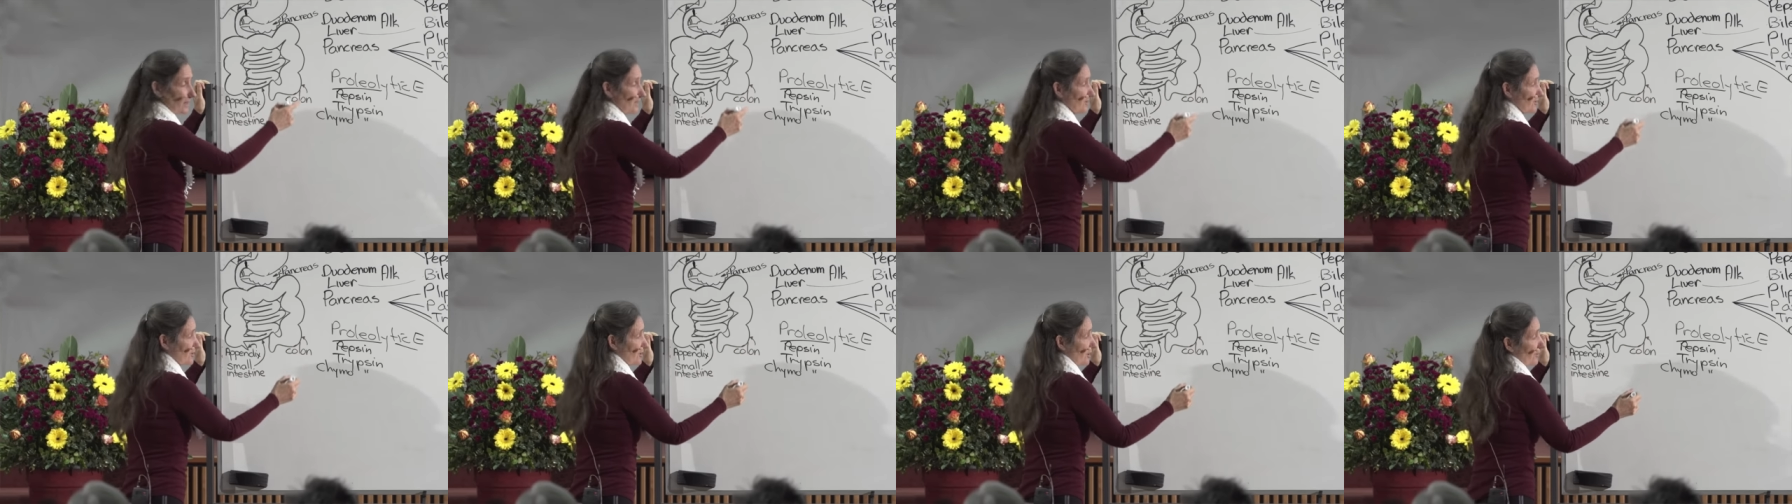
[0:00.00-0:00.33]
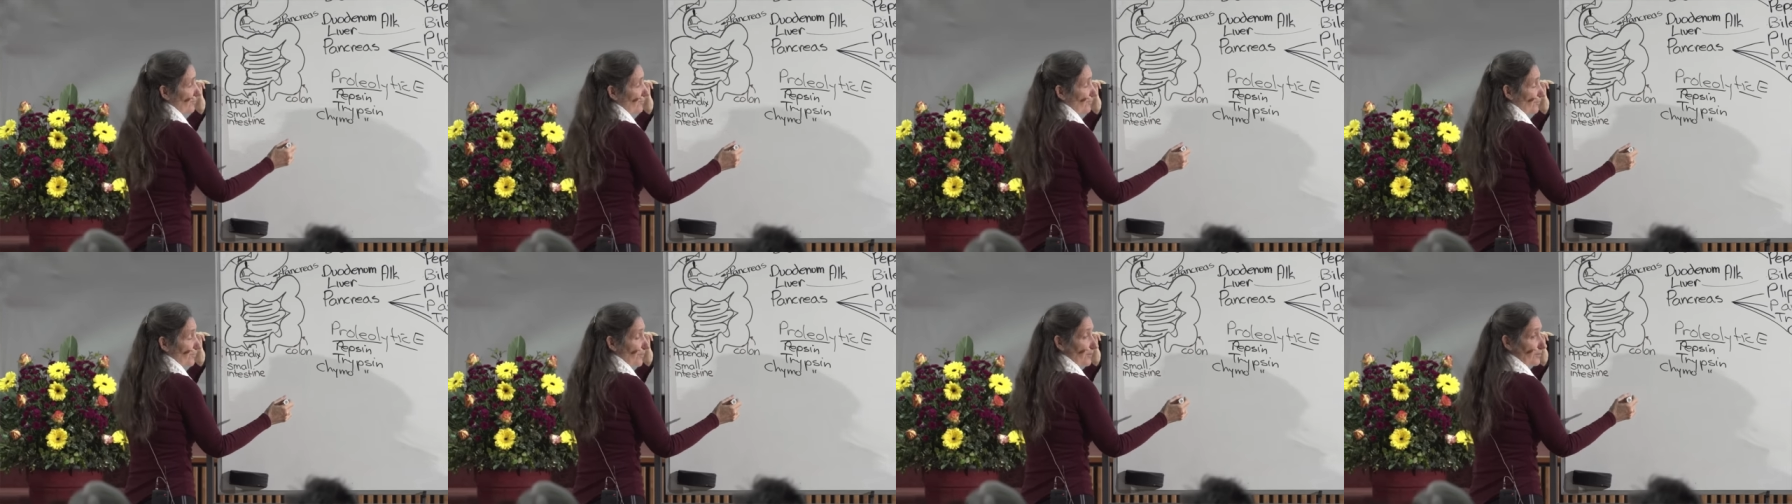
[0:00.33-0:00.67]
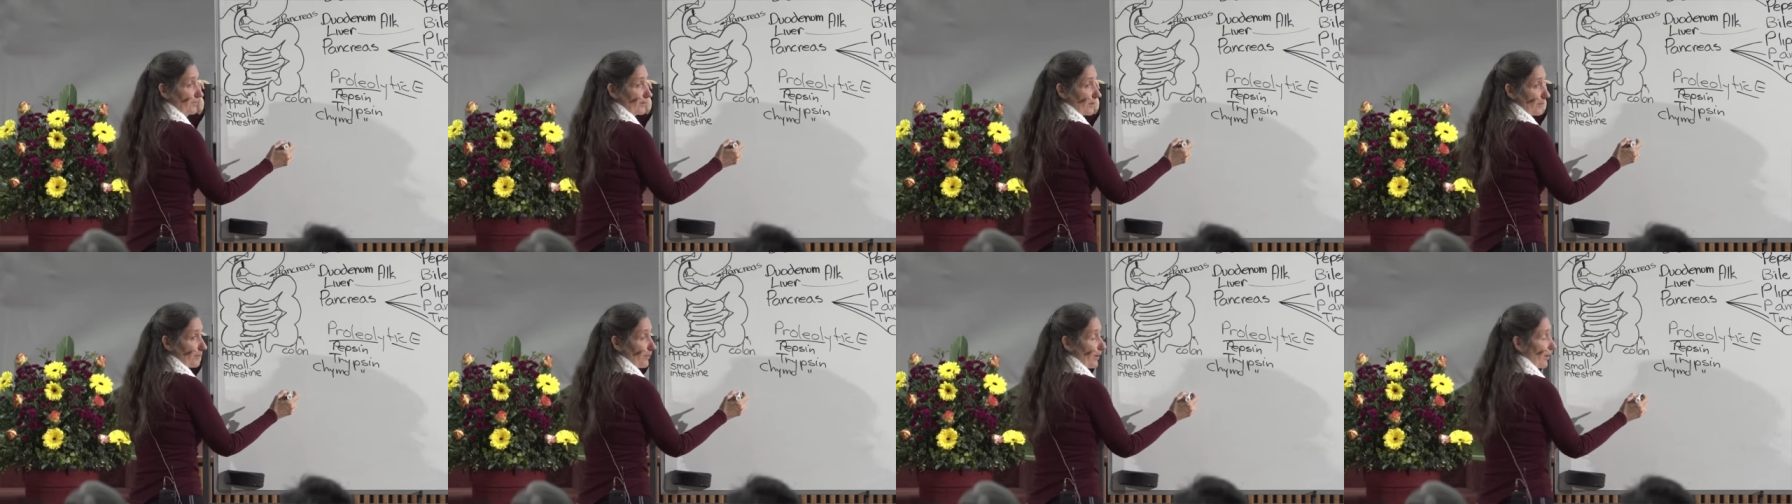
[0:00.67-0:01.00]
So,
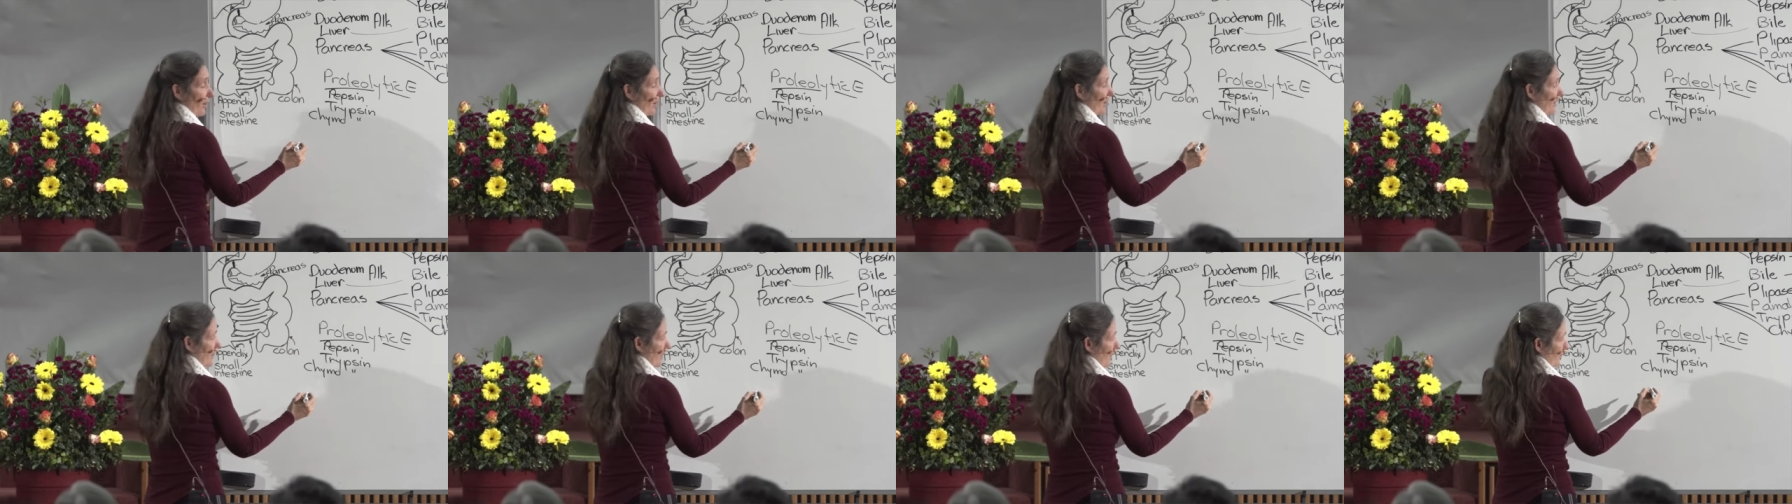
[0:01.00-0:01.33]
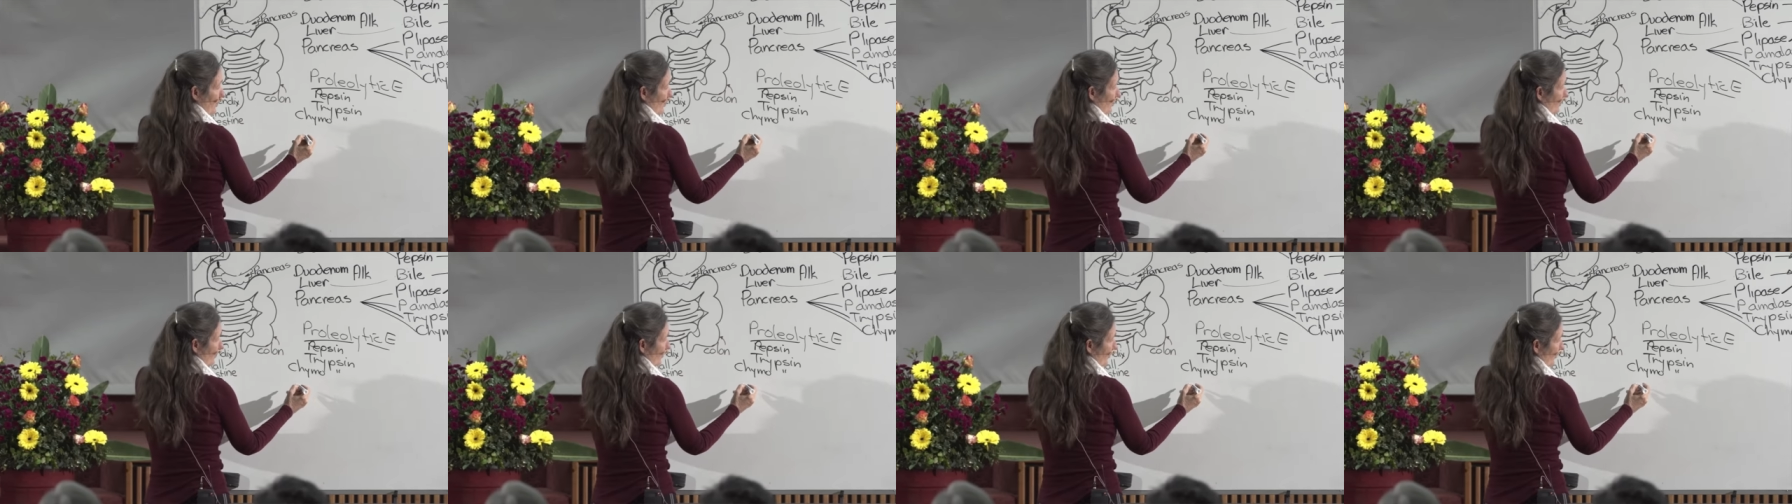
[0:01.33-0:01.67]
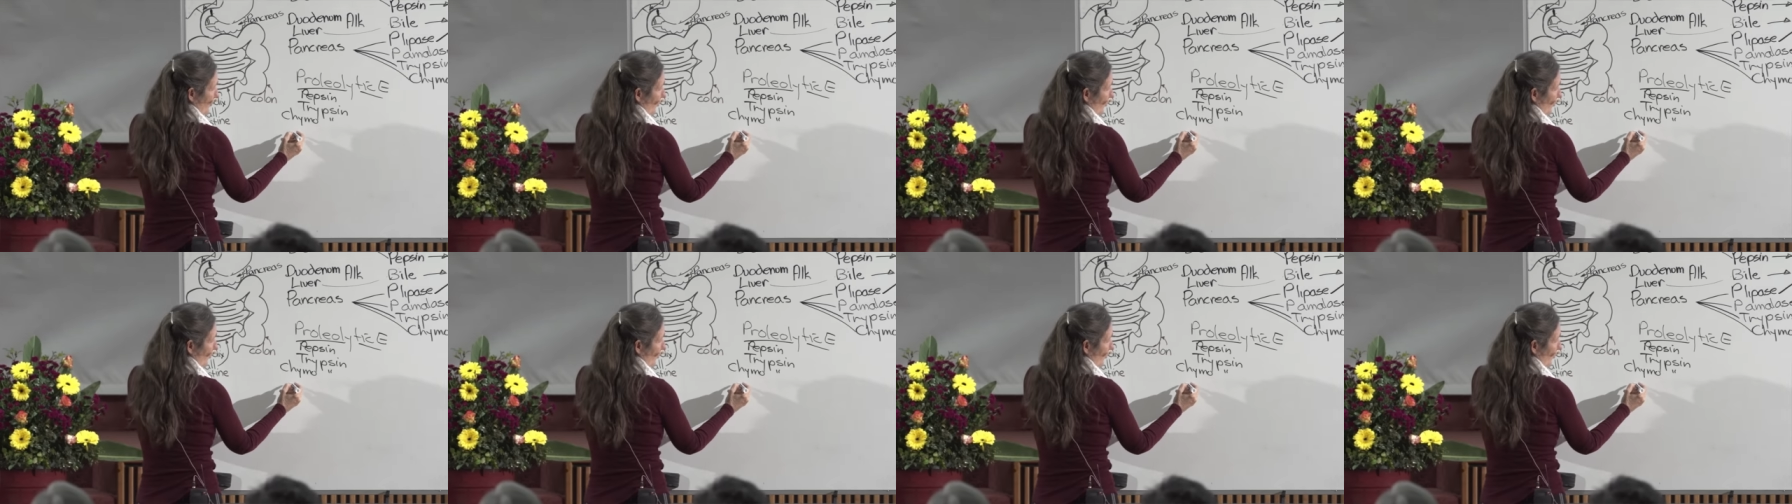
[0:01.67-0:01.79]
from the pineapple, the